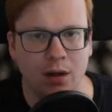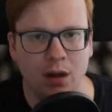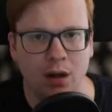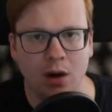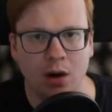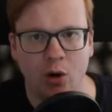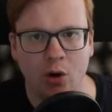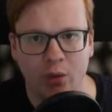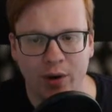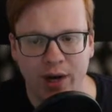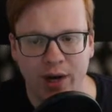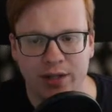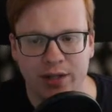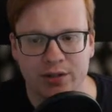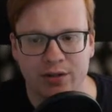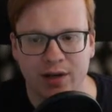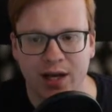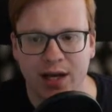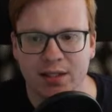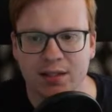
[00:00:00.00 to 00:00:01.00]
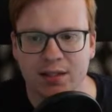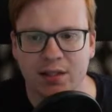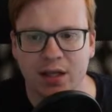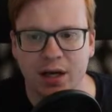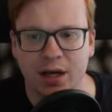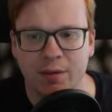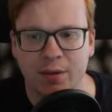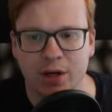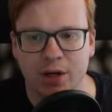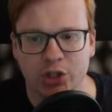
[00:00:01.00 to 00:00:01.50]
Alright, so last
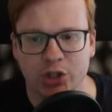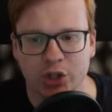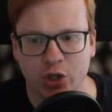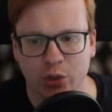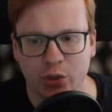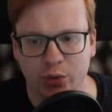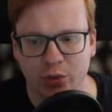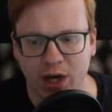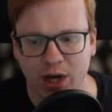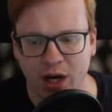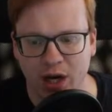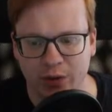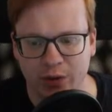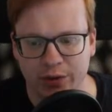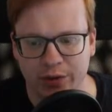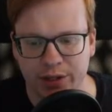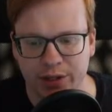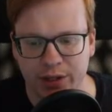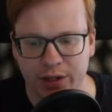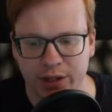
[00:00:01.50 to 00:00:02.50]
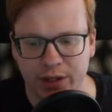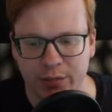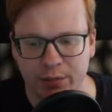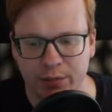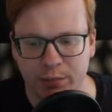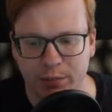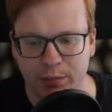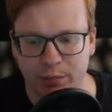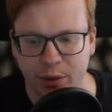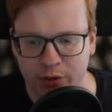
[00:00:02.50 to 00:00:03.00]
time I showed how the
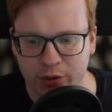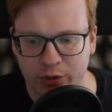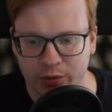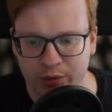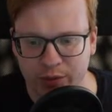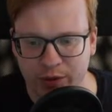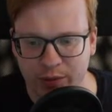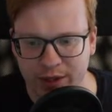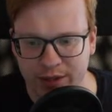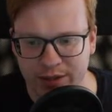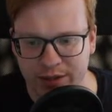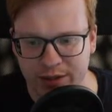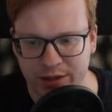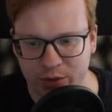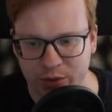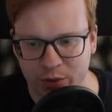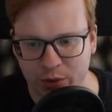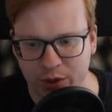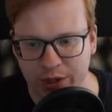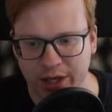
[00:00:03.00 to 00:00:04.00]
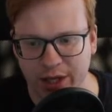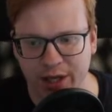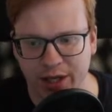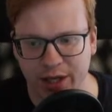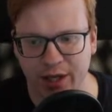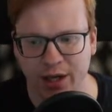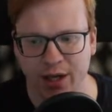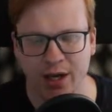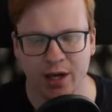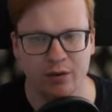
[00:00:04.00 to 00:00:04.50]
post request is
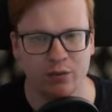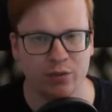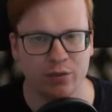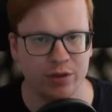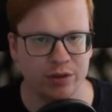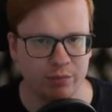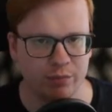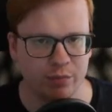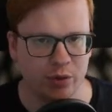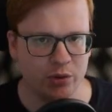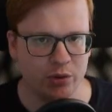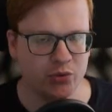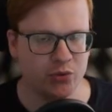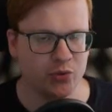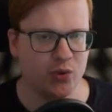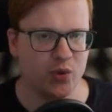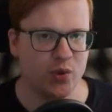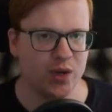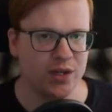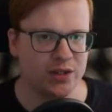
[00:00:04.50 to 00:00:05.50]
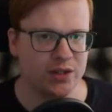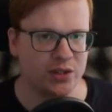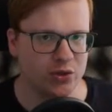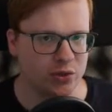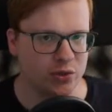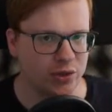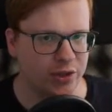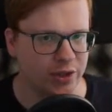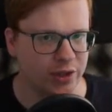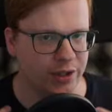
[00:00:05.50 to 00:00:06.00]
working, and with the post request
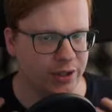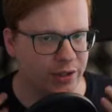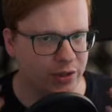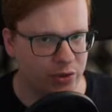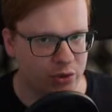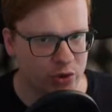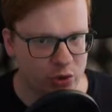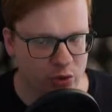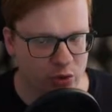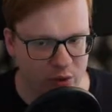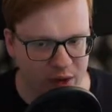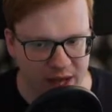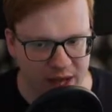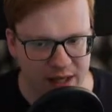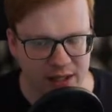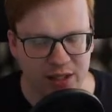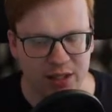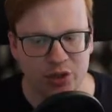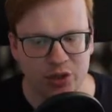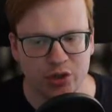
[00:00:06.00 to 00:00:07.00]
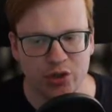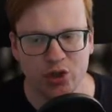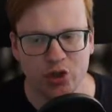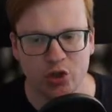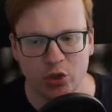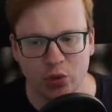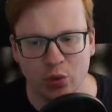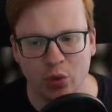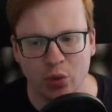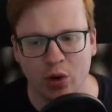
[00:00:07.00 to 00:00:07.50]
you are creating
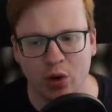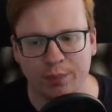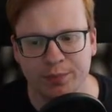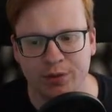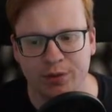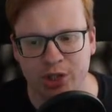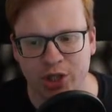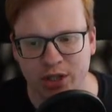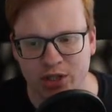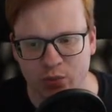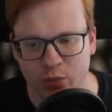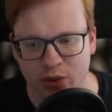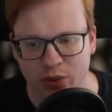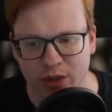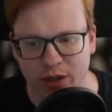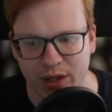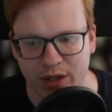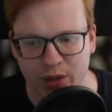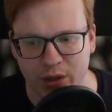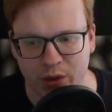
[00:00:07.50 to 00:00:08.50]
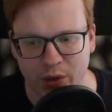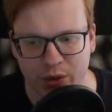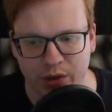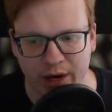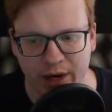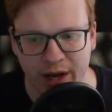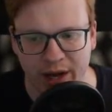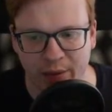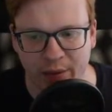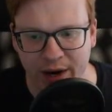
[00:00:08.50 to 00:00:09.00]
new objects within
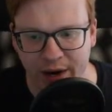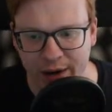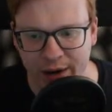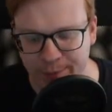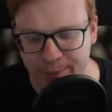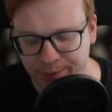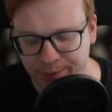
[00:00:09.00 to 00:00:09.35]
your array.